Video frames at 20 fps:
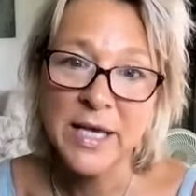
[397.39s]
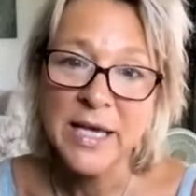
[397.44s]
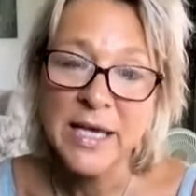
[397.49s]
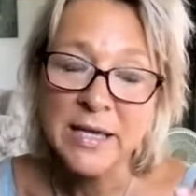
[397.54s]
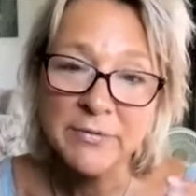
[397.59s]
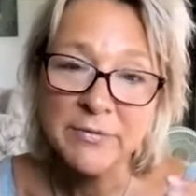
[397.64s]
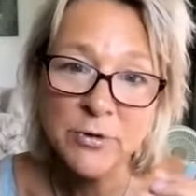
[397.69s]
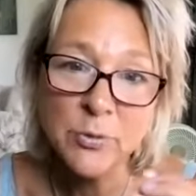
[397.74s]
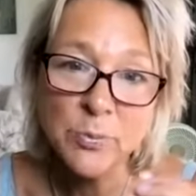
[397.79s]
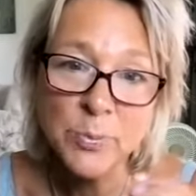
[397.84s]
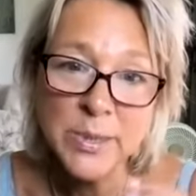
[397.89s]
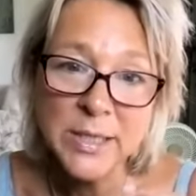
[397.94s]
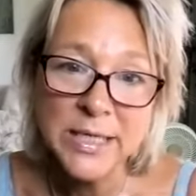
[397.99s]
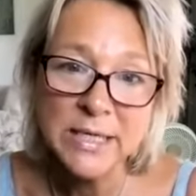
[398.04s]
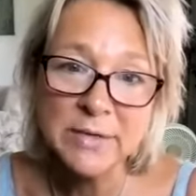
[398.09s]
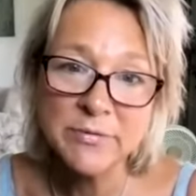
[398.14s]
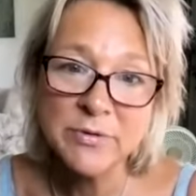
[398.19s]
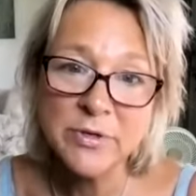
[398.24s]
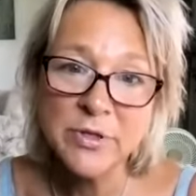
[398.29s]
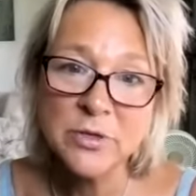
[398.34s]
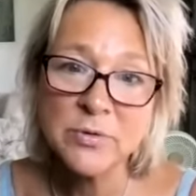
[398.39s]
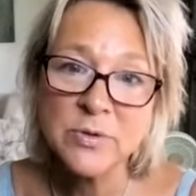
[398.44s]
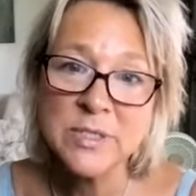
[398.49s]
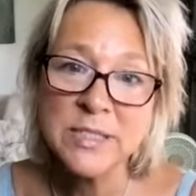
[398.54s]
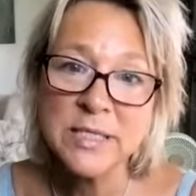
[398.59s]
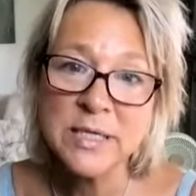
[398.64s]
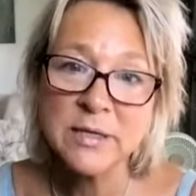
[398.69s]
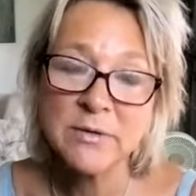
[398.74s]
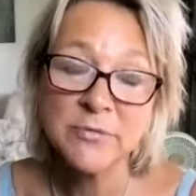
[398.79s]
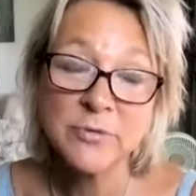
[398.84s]
If you believe in
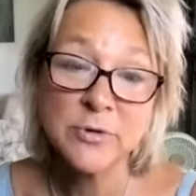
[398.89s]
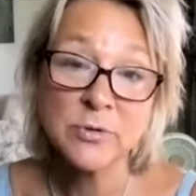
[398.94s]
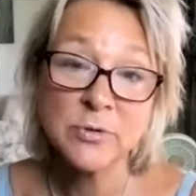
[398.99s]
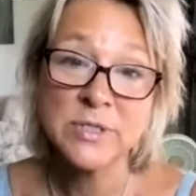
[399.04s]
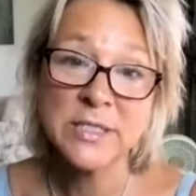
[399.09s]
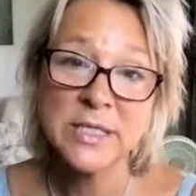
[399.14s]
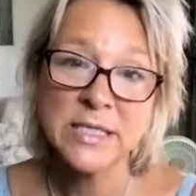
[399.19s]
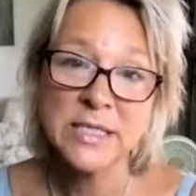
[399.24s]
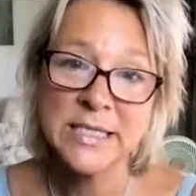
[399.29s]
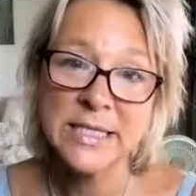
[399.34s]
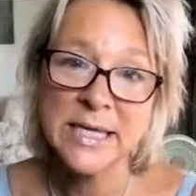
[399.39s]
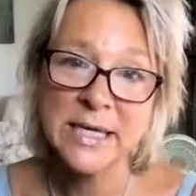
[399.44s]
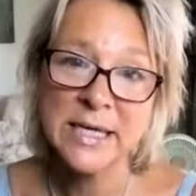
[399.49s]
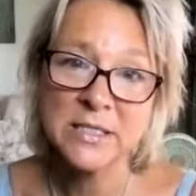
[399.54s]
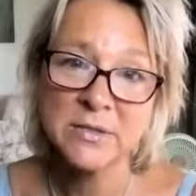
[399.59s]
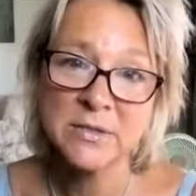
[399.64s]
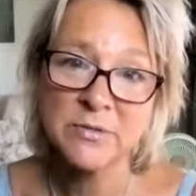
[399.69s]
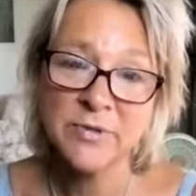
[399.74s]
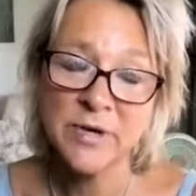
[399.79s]
yourself, you're sending out a